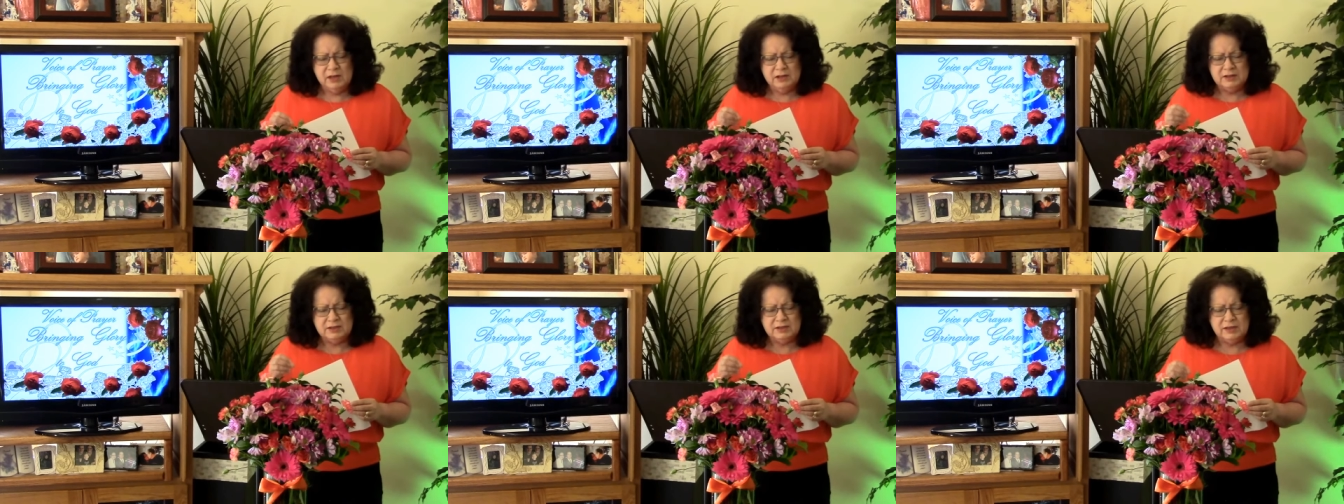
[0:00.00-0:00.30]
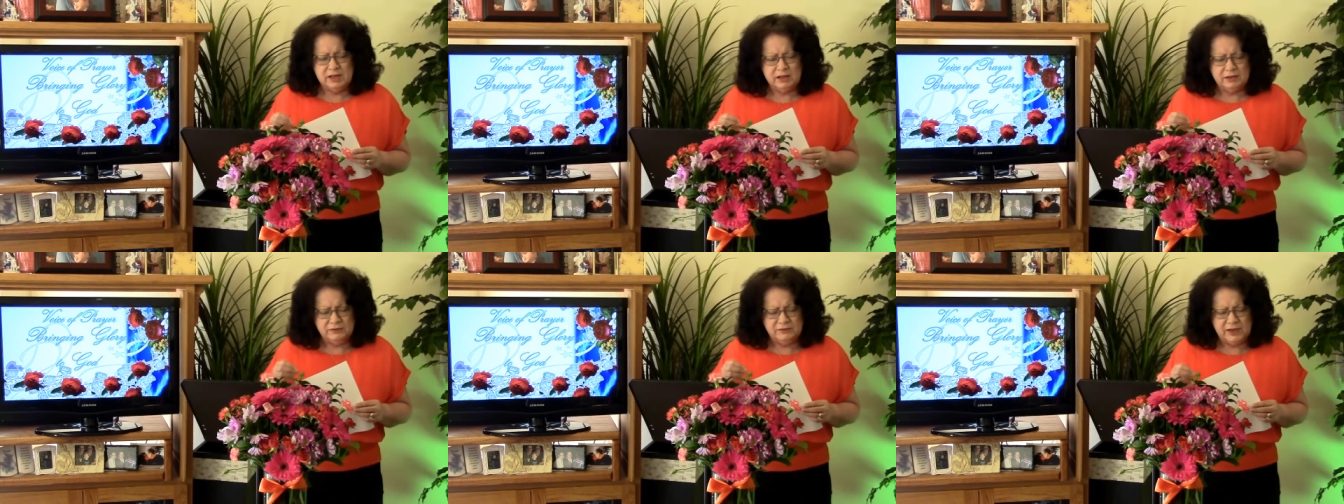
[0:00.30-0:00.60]

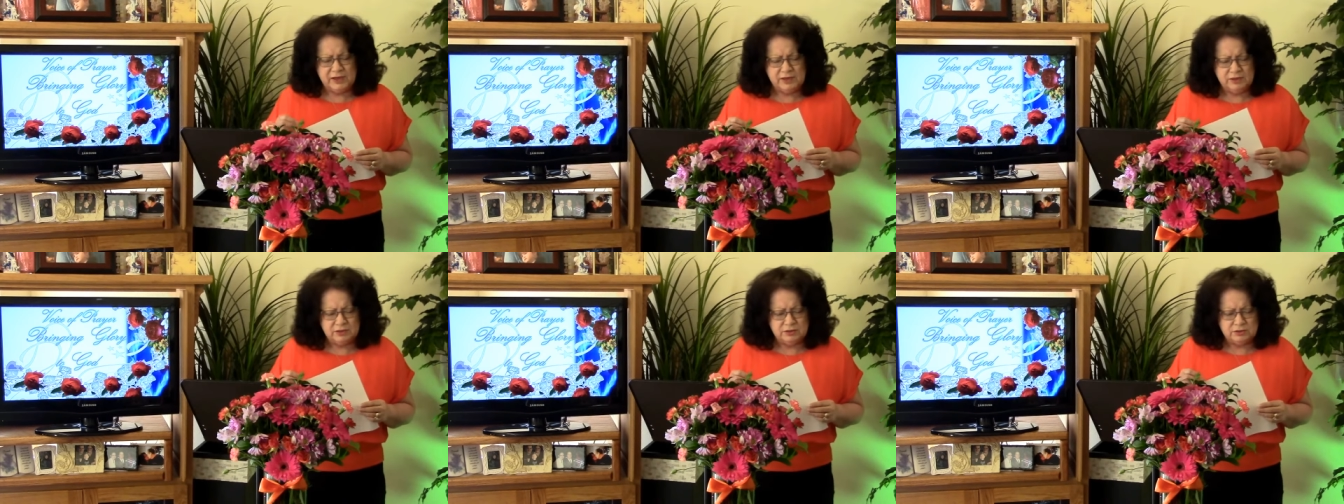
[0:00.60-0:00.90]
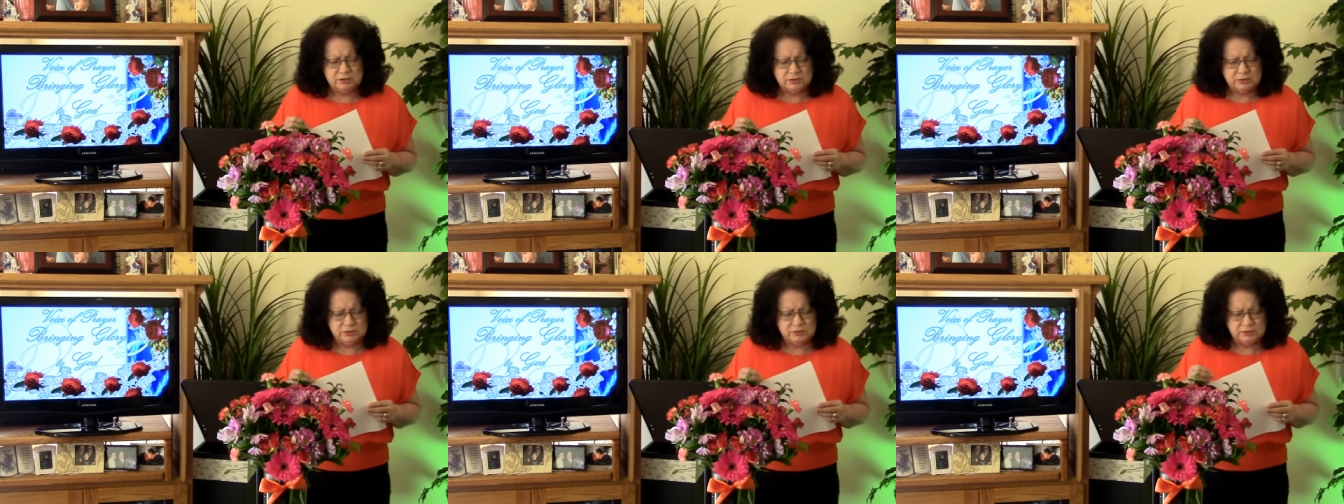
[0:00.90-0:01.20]

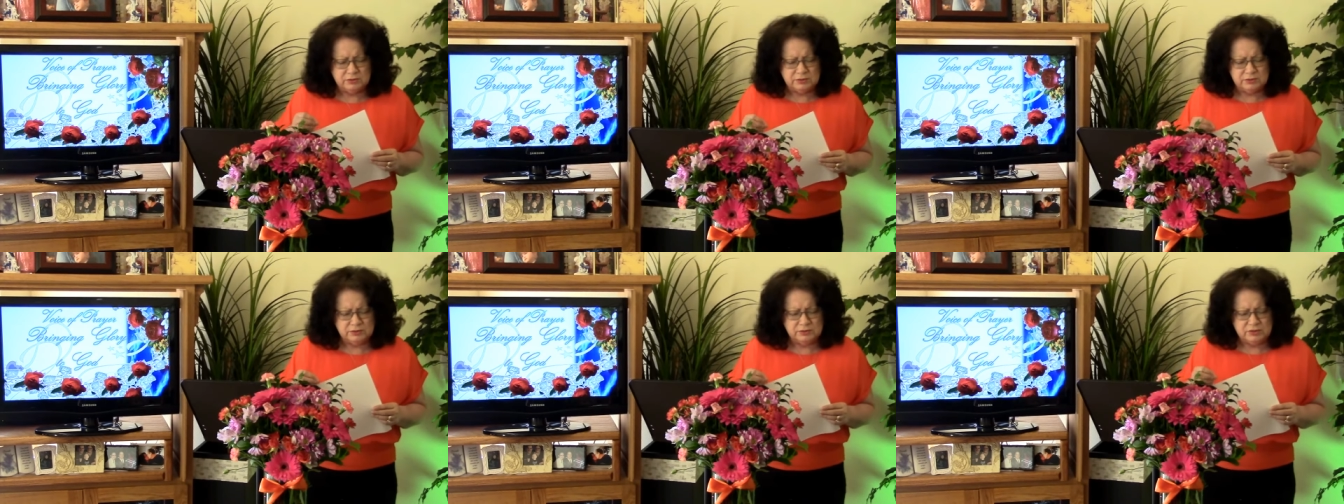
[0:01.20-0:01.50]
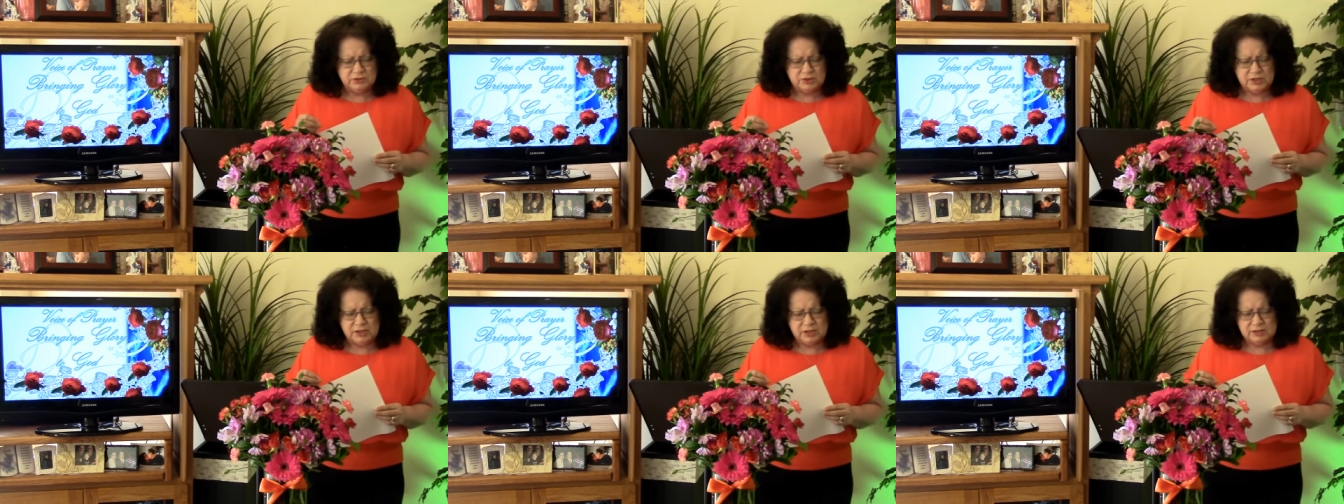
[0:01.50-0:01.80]
salvation through
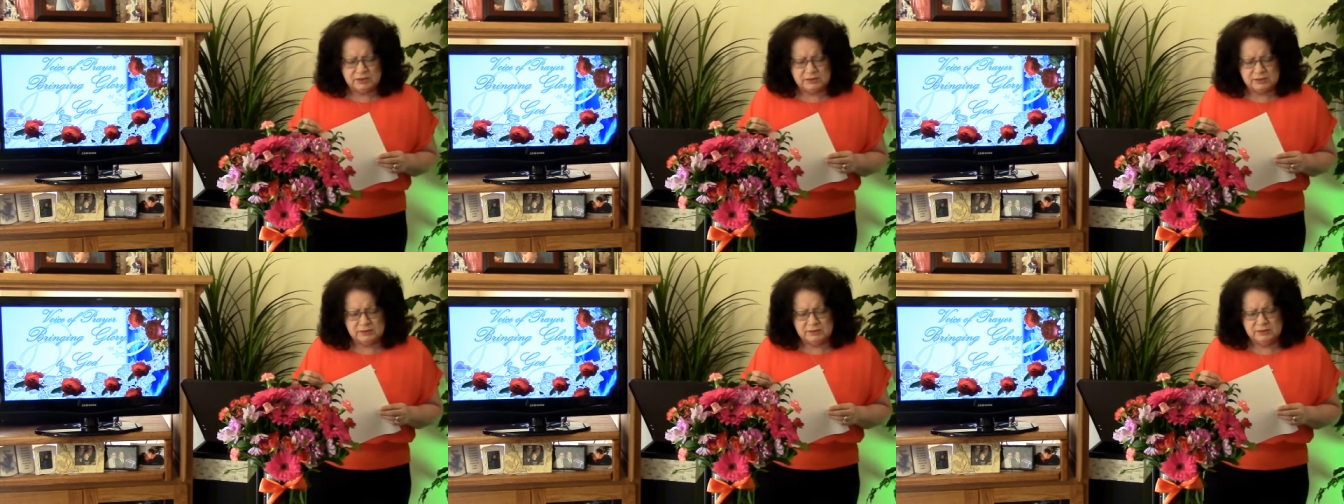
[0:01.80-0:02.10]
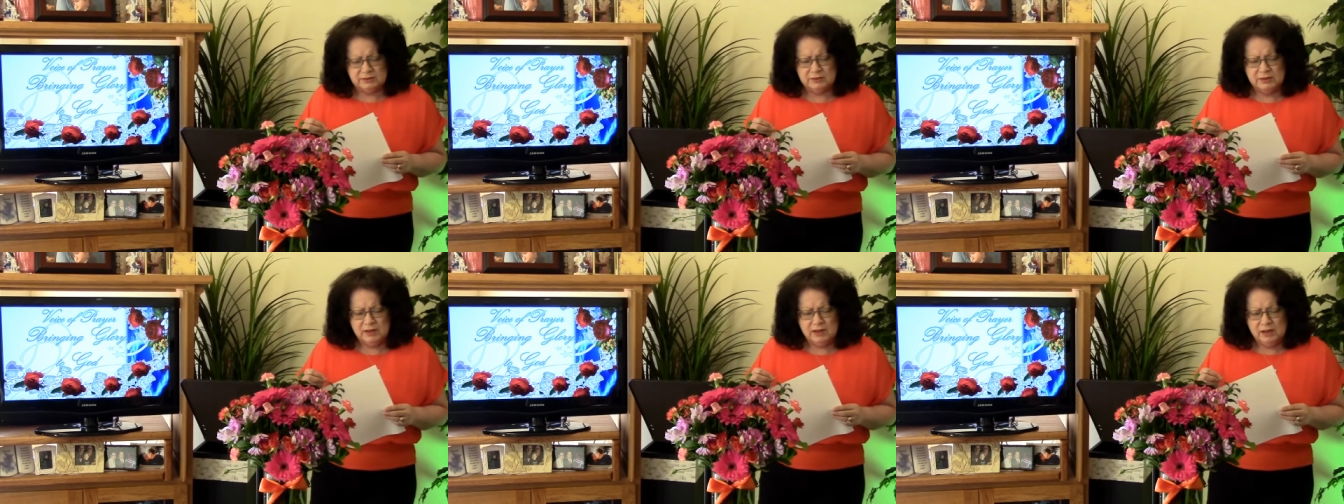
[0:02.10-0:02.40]

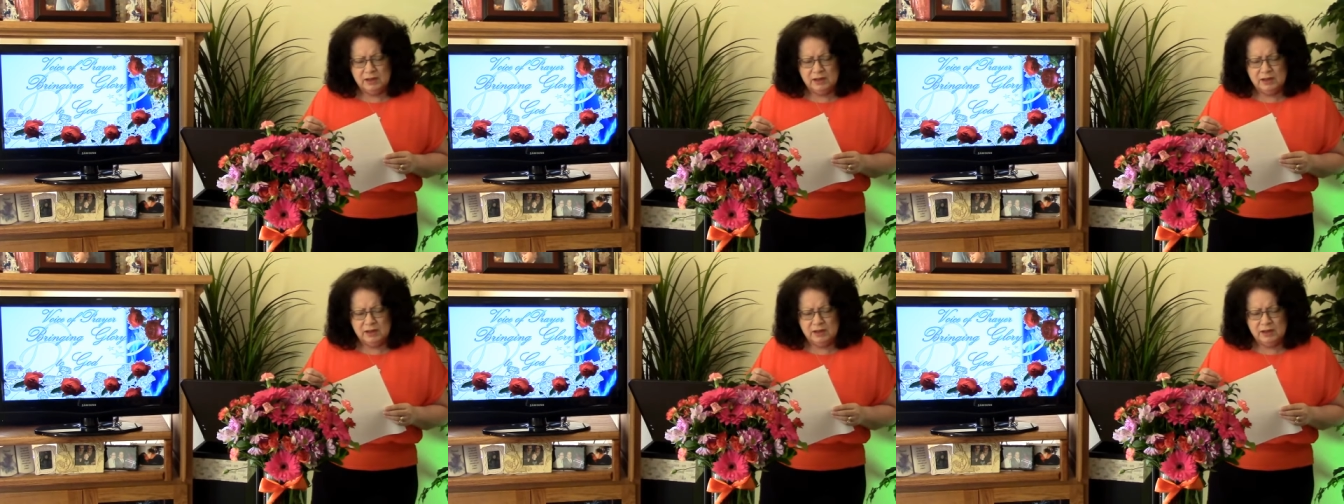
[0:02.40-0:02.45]
Jesus,